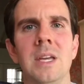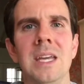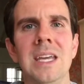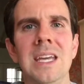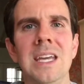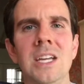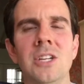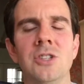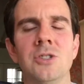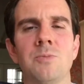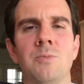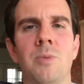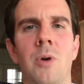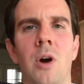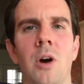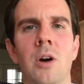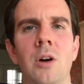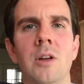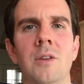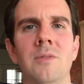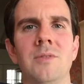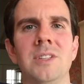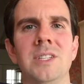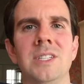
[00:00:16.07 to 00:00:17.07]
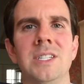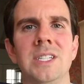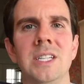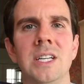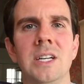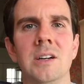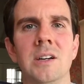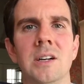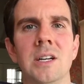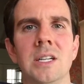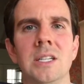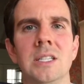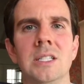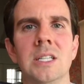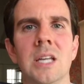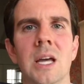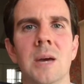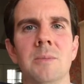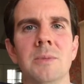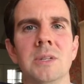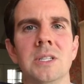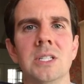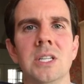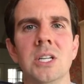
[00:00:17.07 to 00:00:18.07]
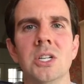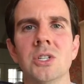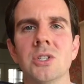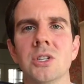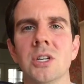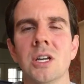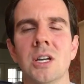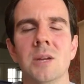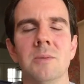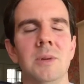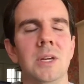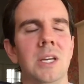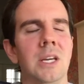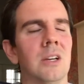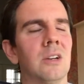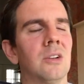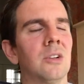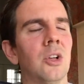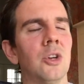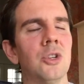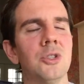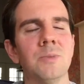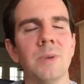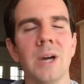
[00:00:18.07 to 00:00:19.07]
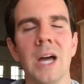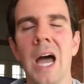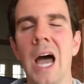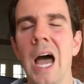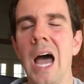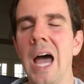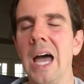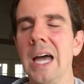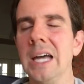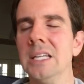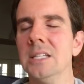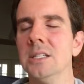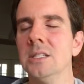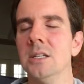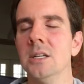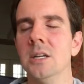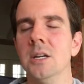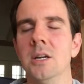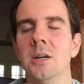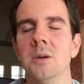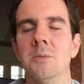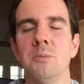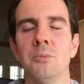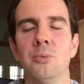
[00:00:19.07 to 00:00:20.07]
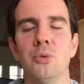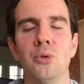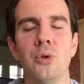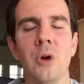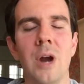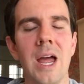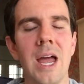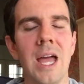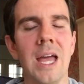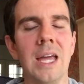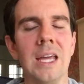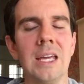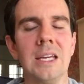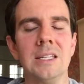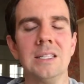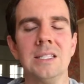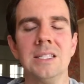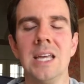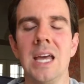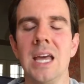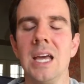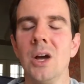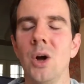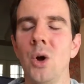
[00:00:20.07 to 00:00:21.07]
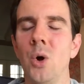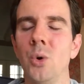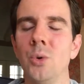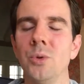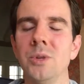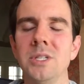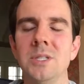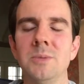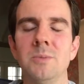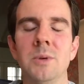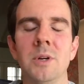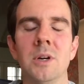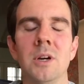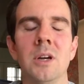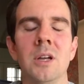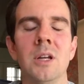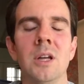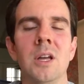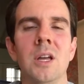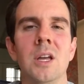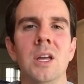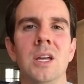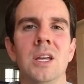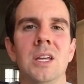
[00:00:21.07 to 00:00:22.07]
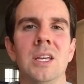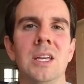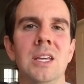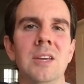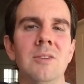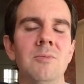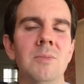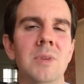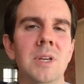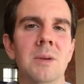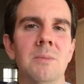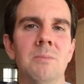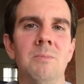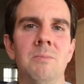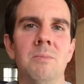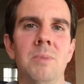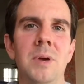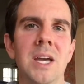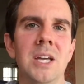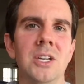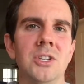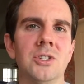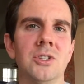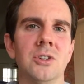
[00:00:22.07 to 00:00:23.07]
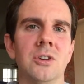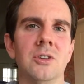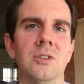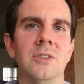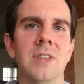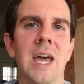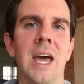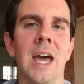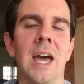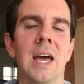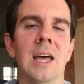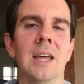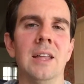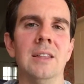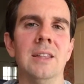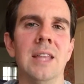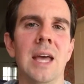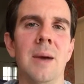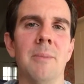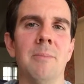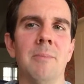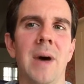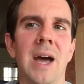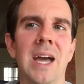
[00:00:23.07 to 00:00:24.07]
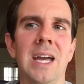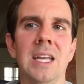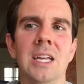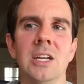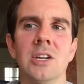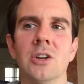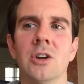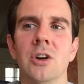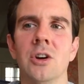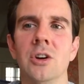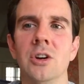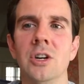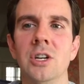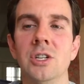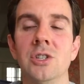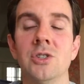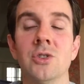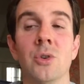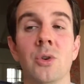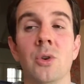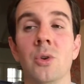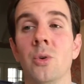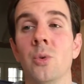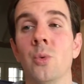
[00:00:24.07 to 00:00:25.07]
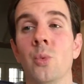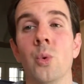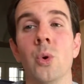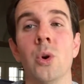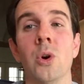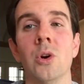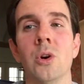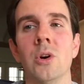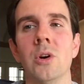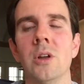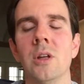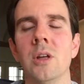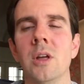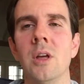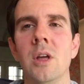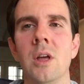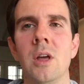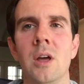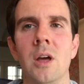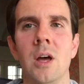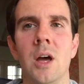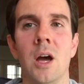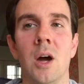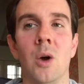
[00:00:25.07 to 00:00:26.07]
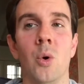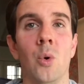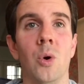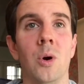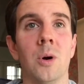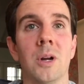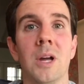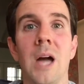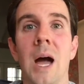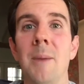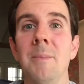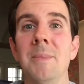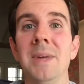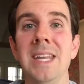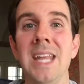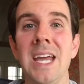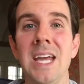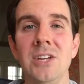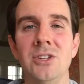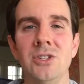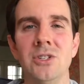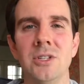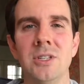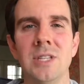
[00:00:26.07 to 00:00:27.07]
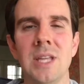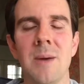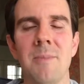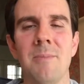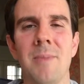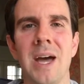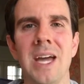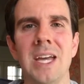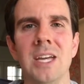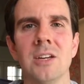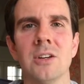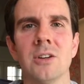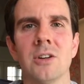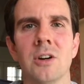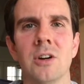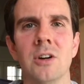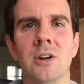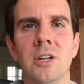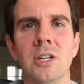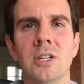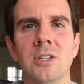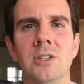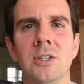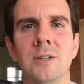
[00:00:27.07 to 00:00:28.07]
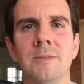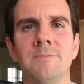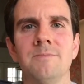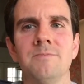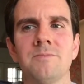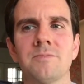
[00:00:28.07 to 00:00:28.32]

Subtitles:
Each part of the series, I'm essentially going to be closing my eyes, praying, saying, Holy Spirit, give me a picture that might encourage, or a word or a combination that might encourage